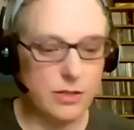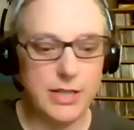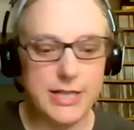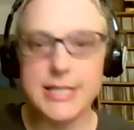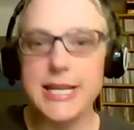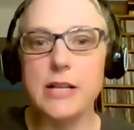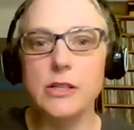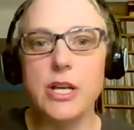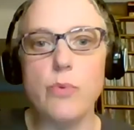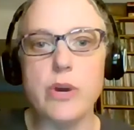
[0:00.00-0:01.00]
let's take a
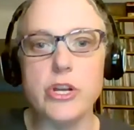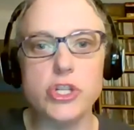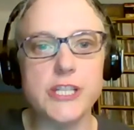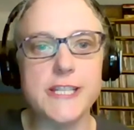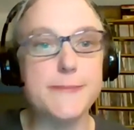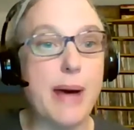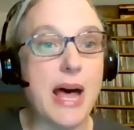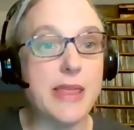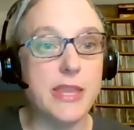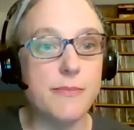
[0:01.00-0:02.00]
look at where you should
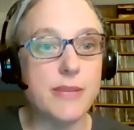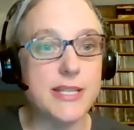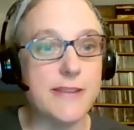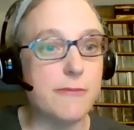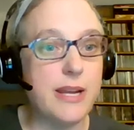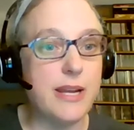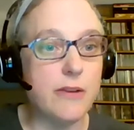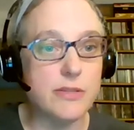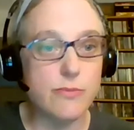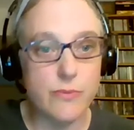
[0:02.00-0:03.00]
spot them, because everybody
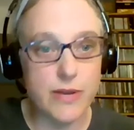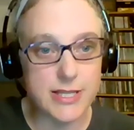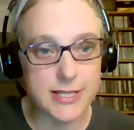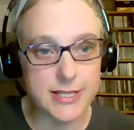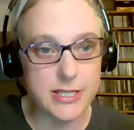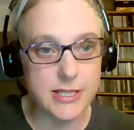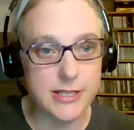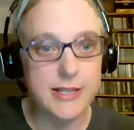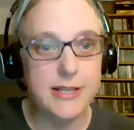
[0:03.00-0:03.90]
always wants us to